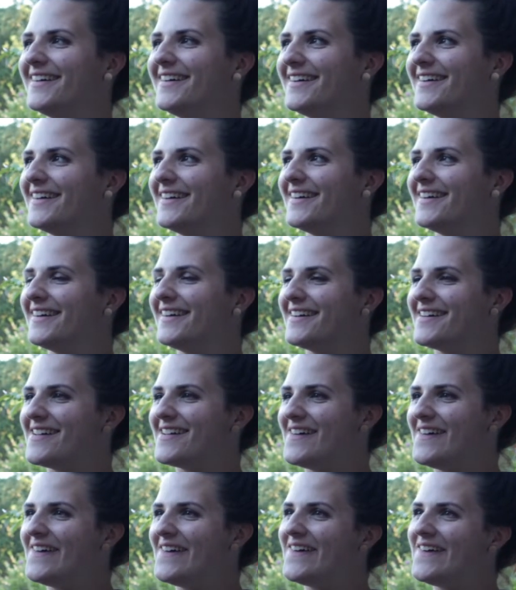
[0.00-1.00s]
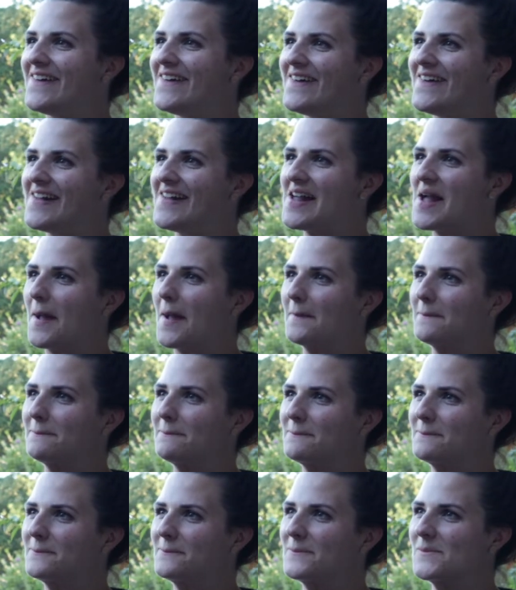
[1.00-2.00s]

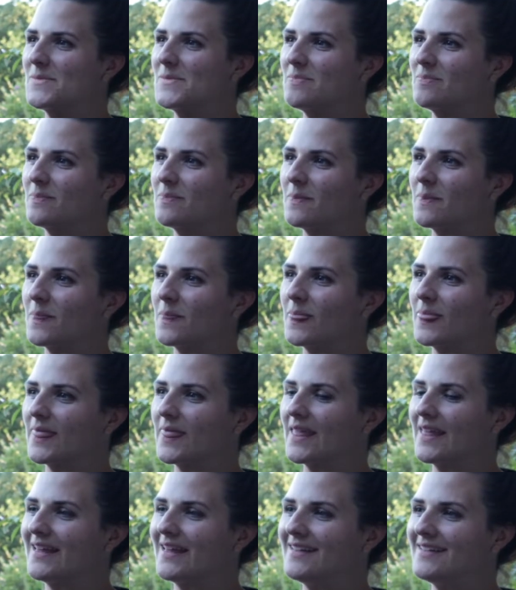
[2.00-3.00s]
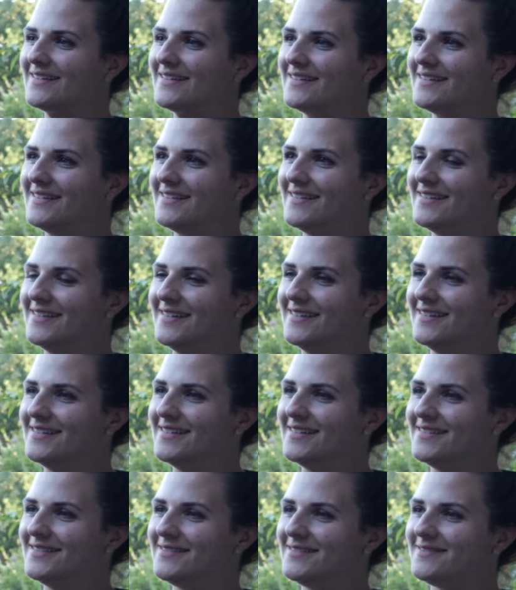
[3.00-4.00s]

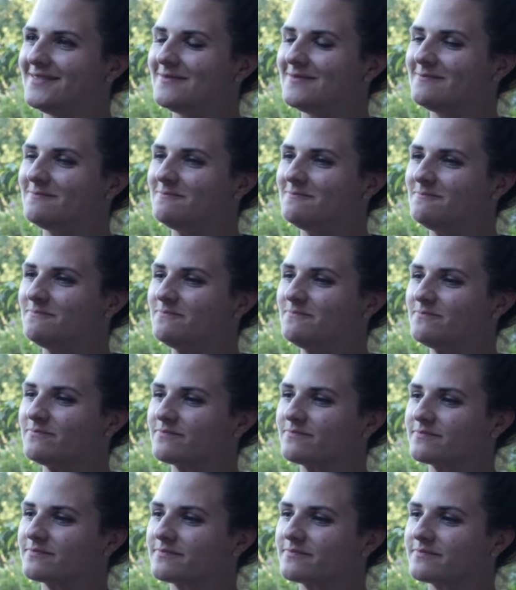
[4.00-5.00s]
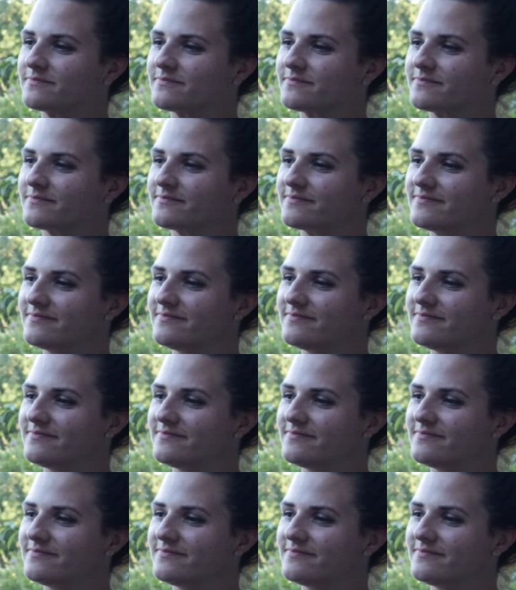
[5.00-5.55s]
This person isn't speaking.